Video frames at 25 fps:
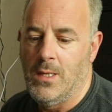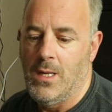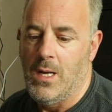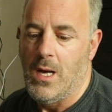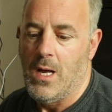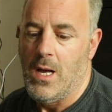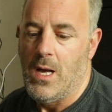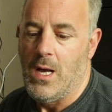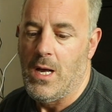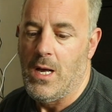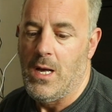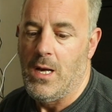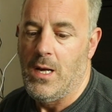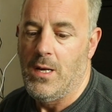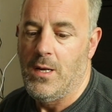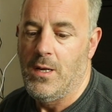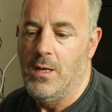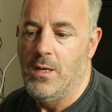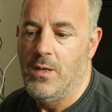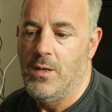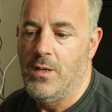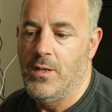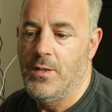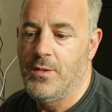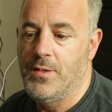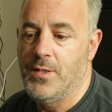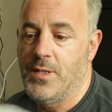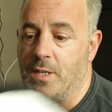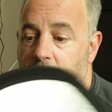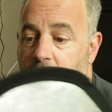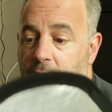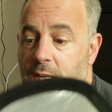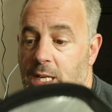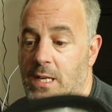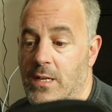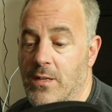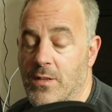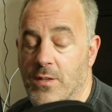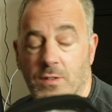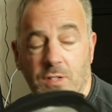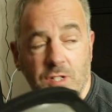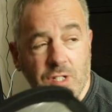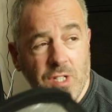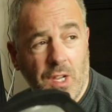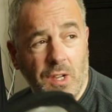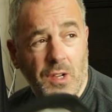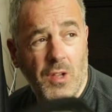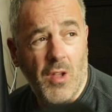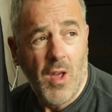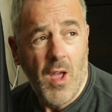The
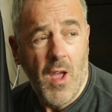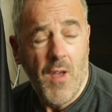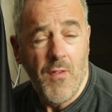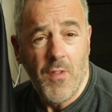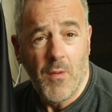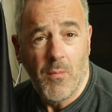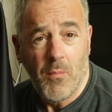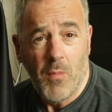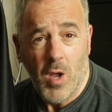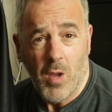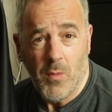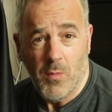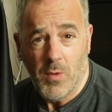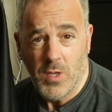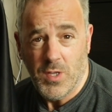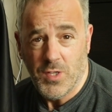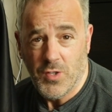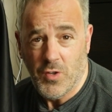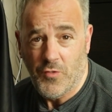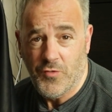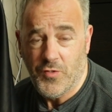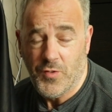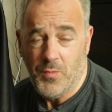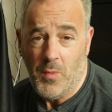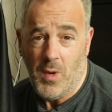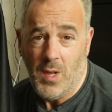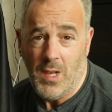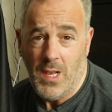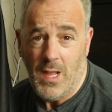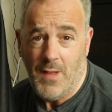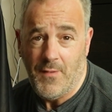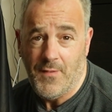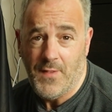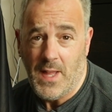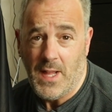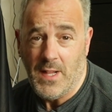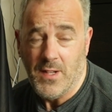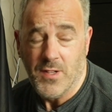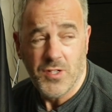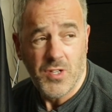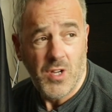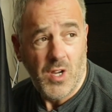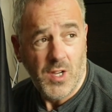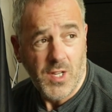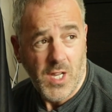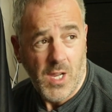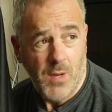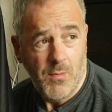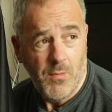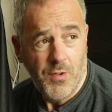sunlight at the moment is off to my left hand
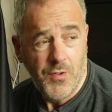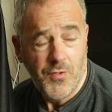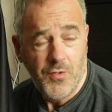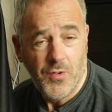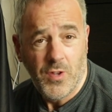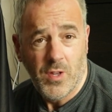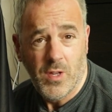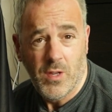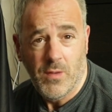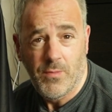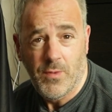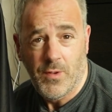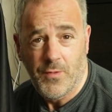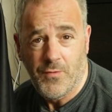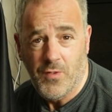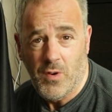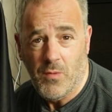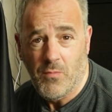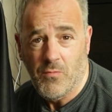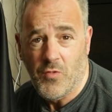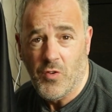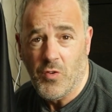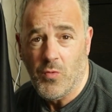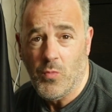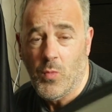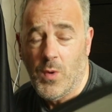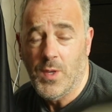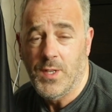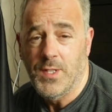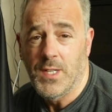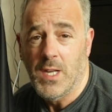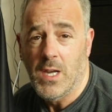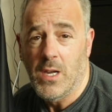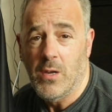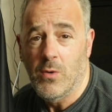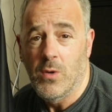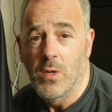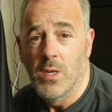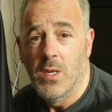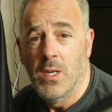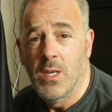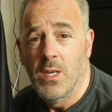side coming through the front room window.